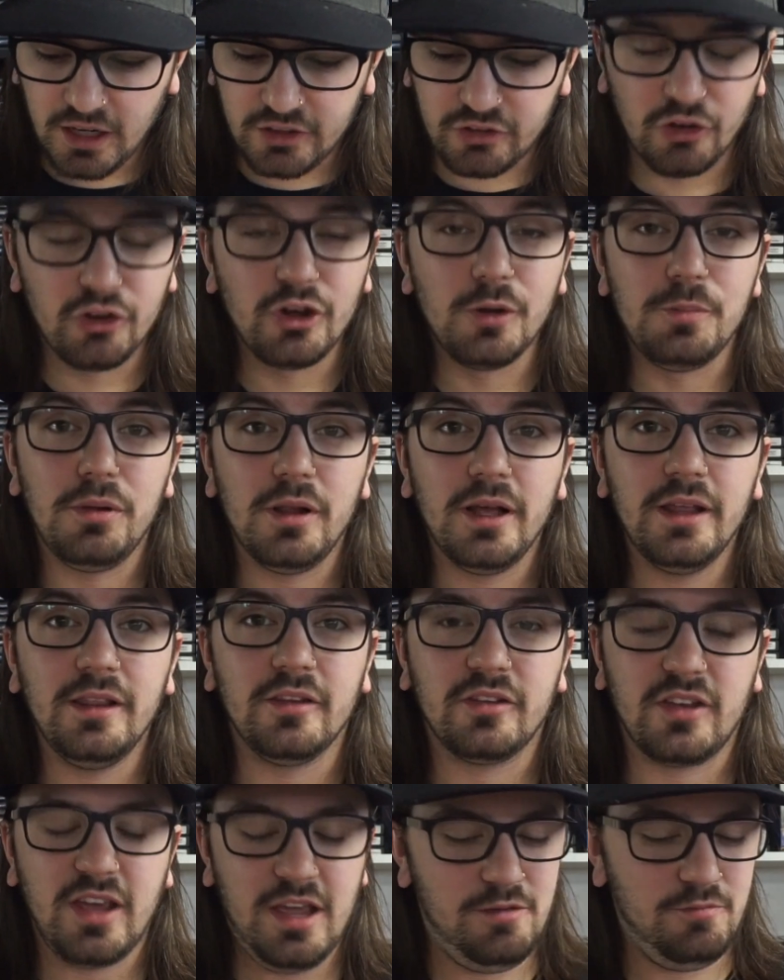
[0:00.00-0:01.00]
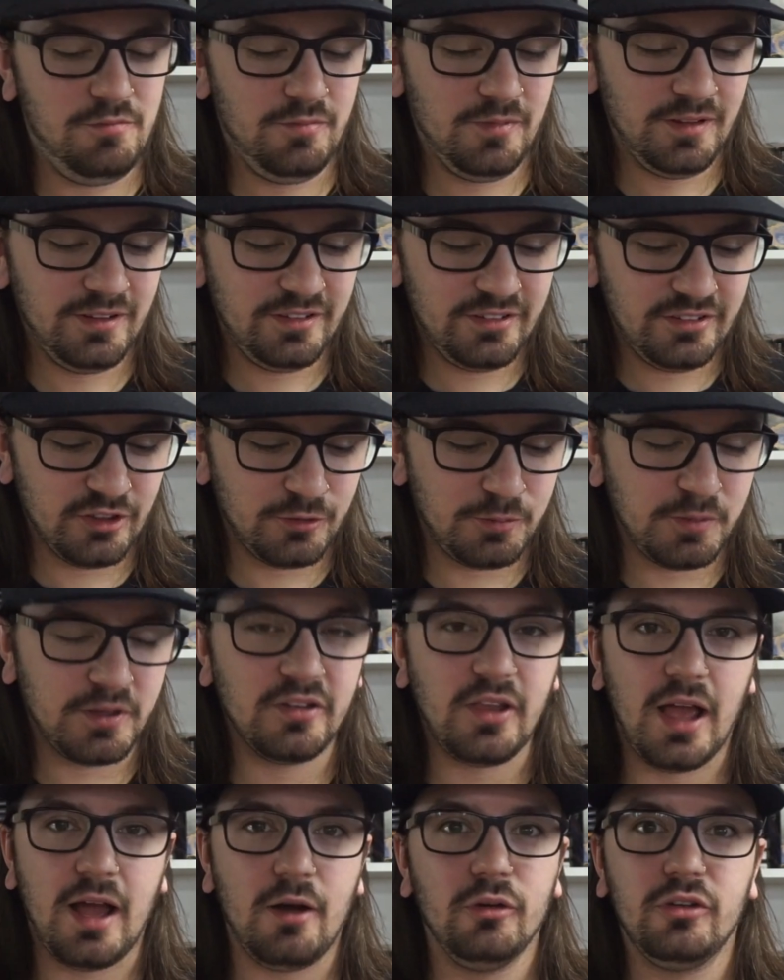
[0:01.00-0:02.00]
turn to play this game, just
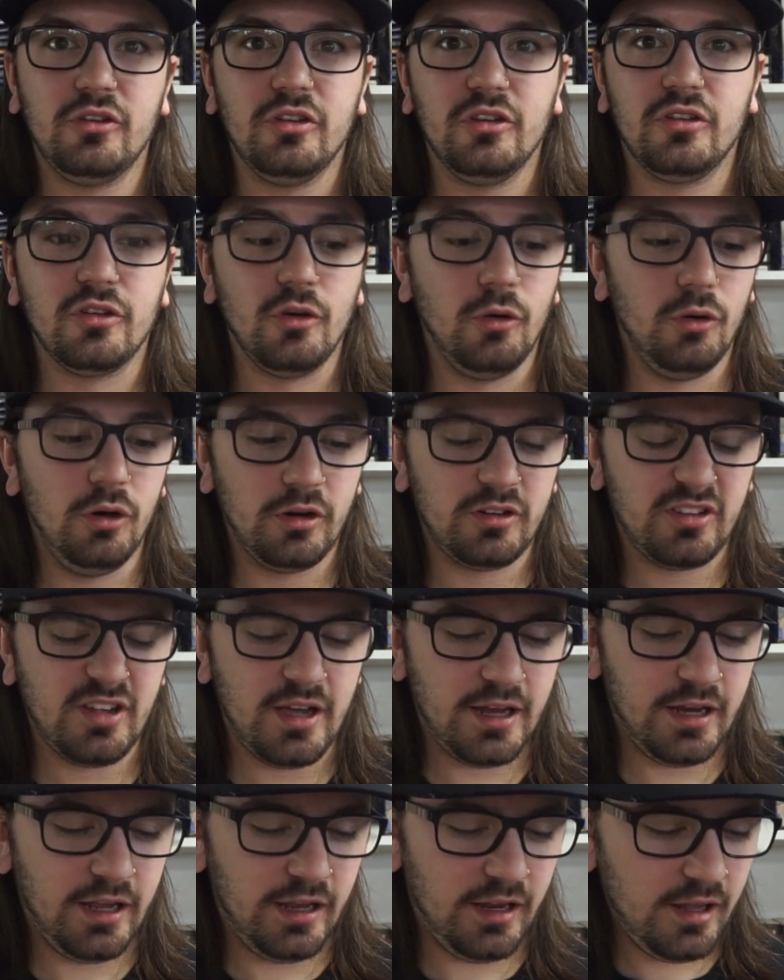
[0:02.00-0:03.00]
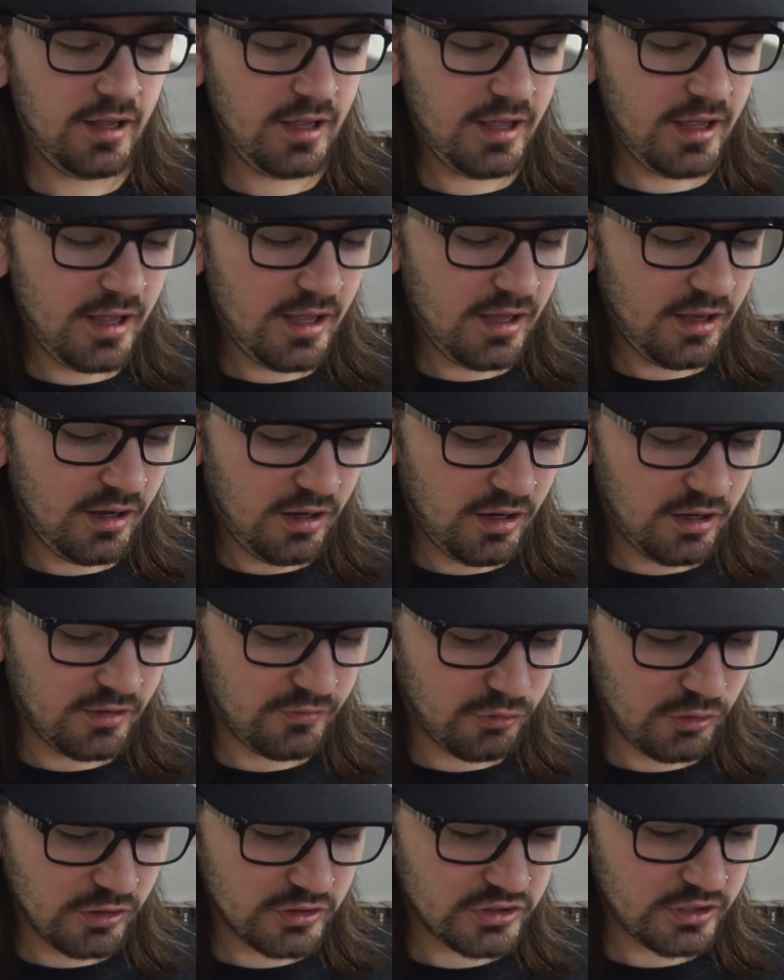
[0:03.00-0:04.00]
because I was just so hooked on it.
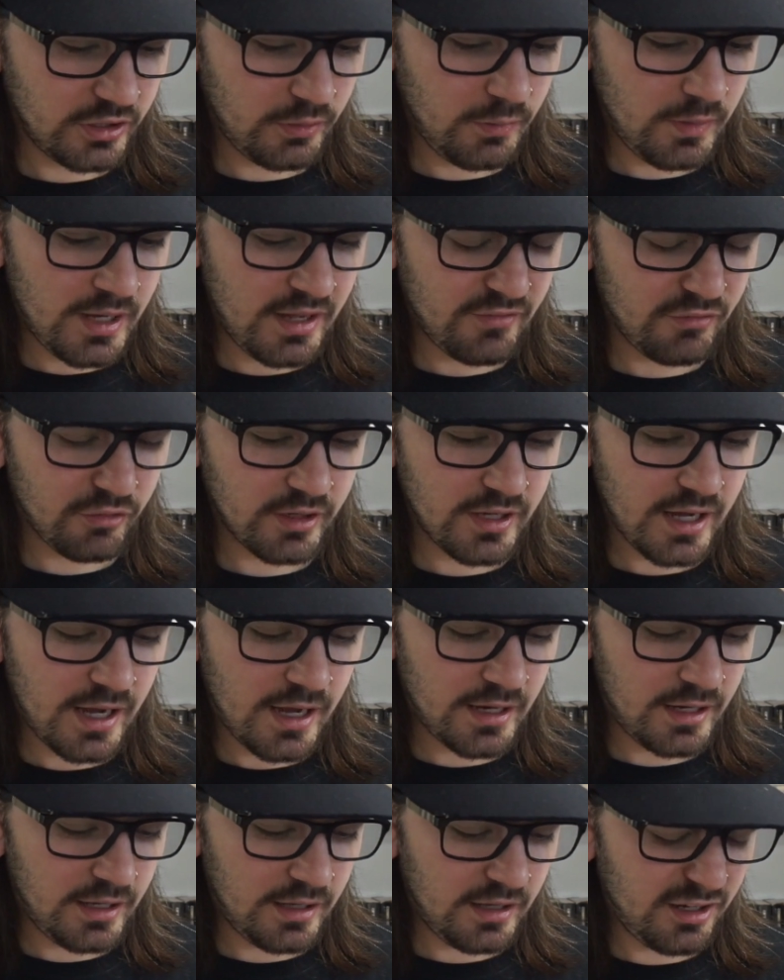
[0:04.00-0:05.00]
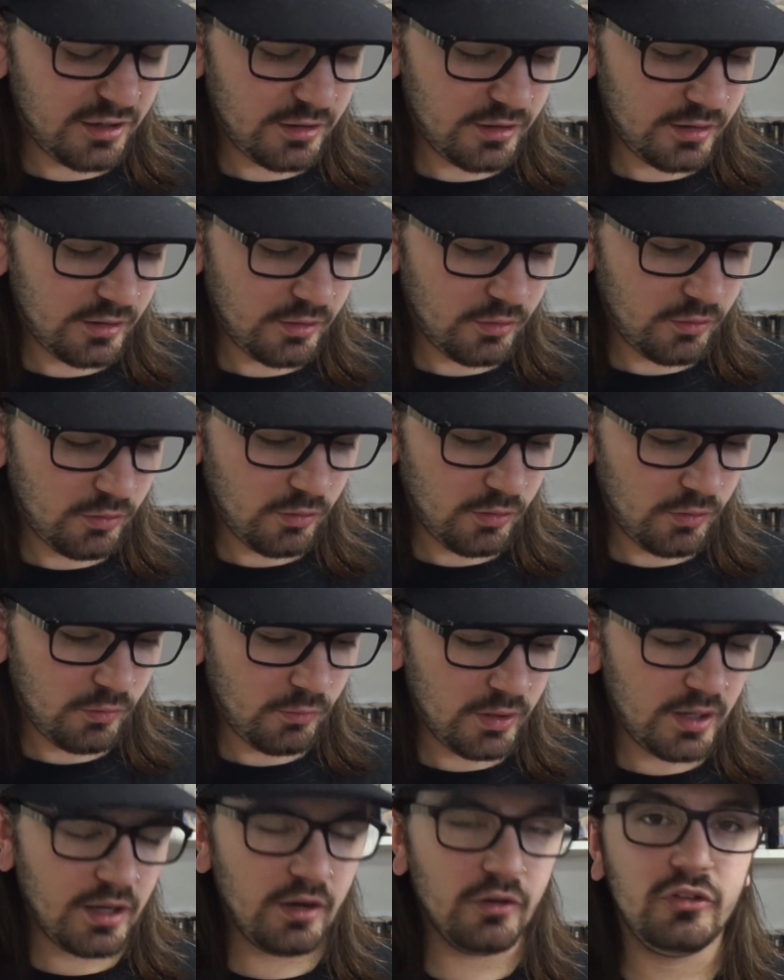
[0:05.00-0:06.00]
Unfortunately, we never got it
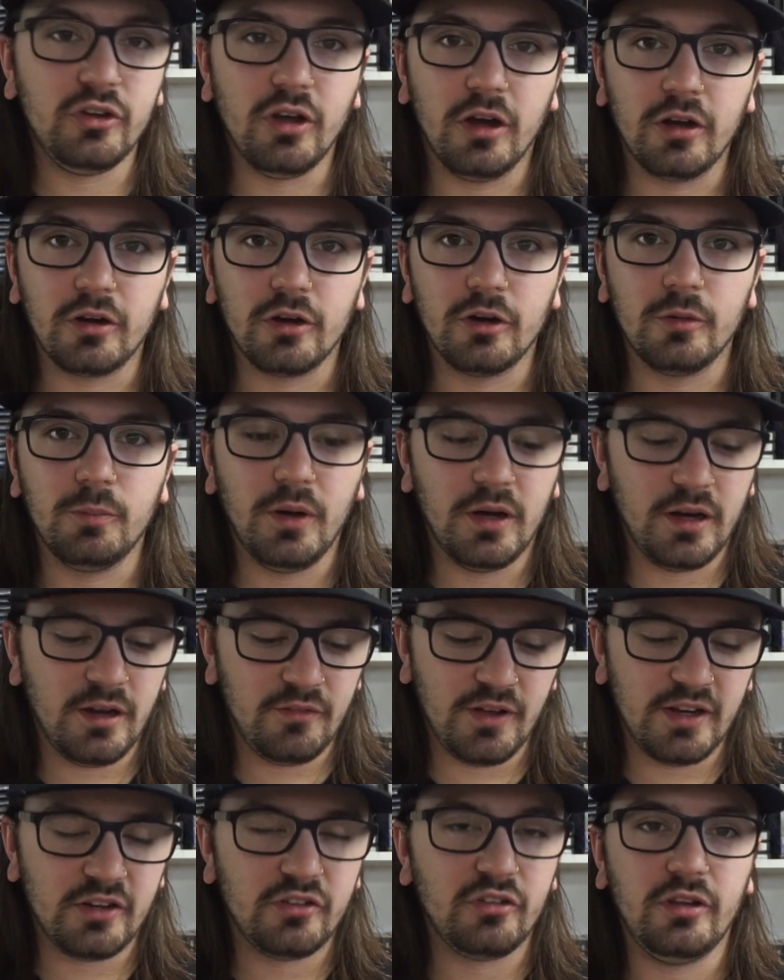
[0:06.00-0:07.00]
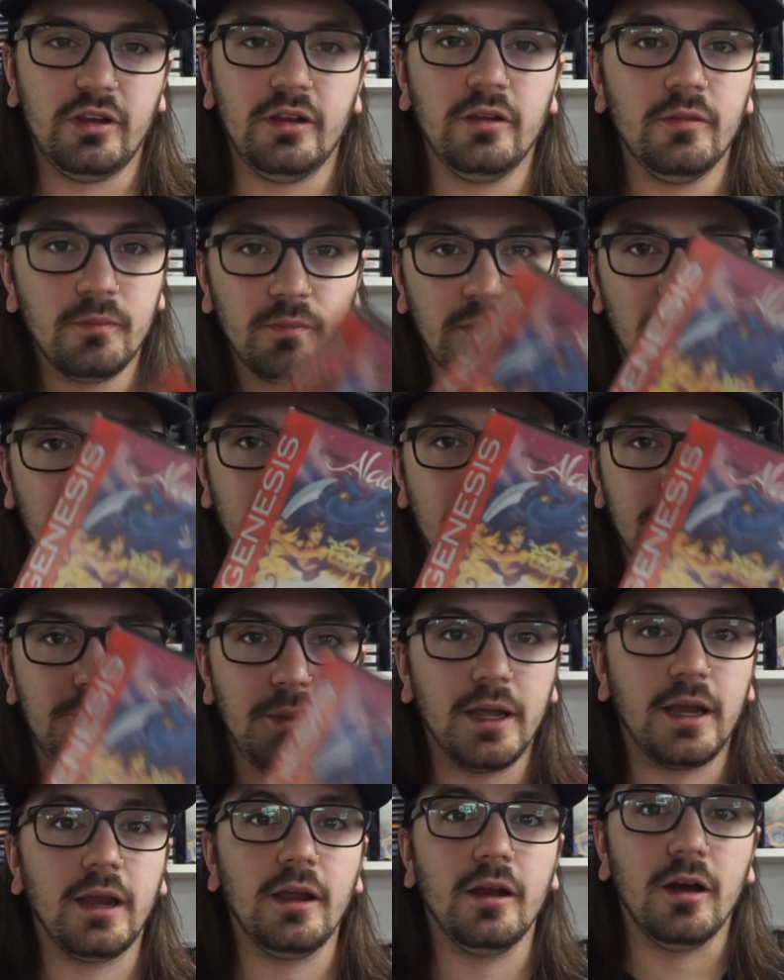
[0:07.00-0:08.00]
when I was younger, but eventually I did
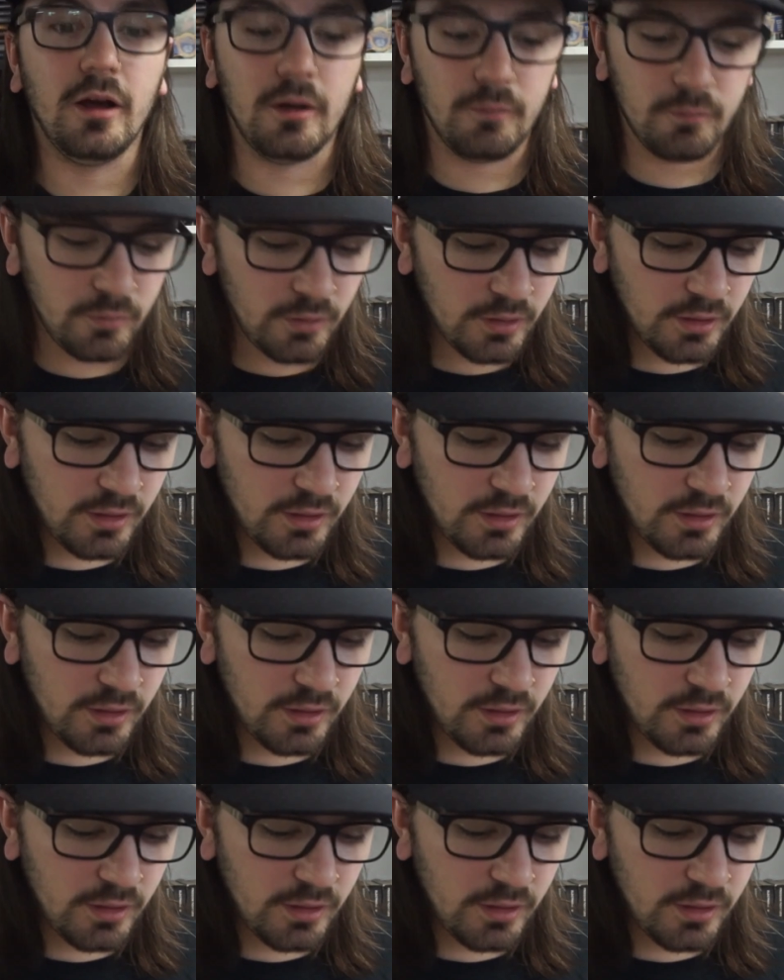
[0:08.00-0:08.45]
pick it up.